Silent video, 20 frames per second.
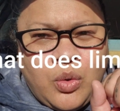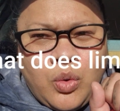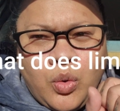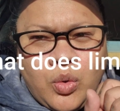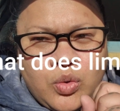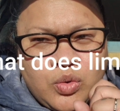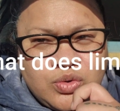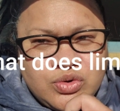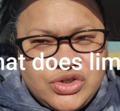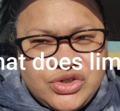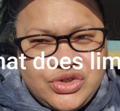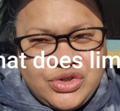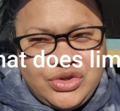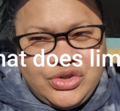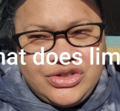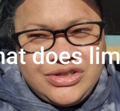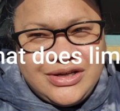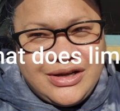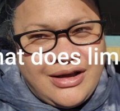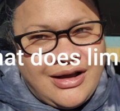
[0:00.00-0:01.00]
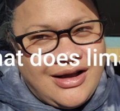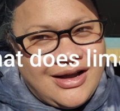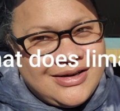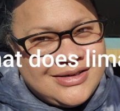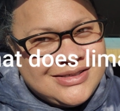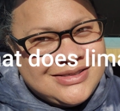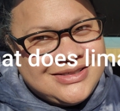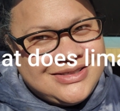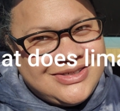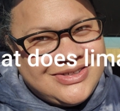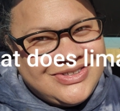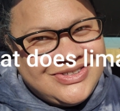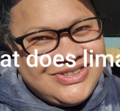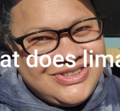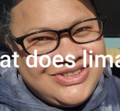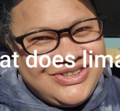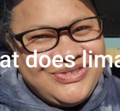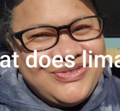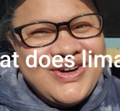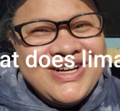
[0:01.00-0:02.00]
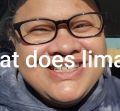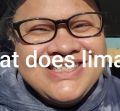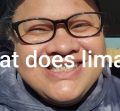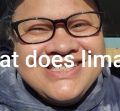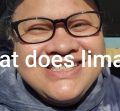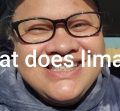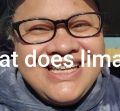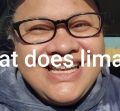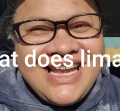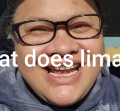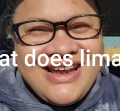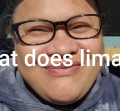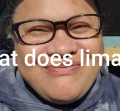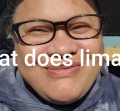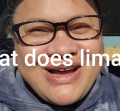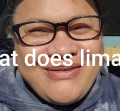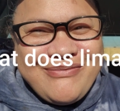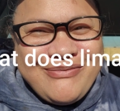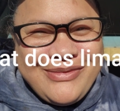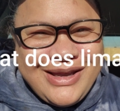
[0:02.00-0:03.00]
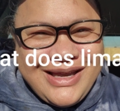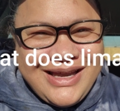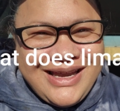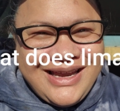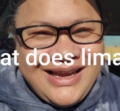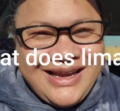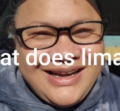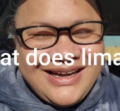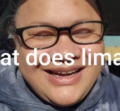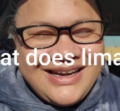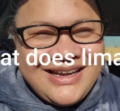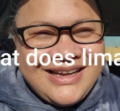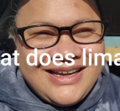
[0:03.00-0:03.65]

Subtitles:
Oh shoot, I just told you. What does lima mean?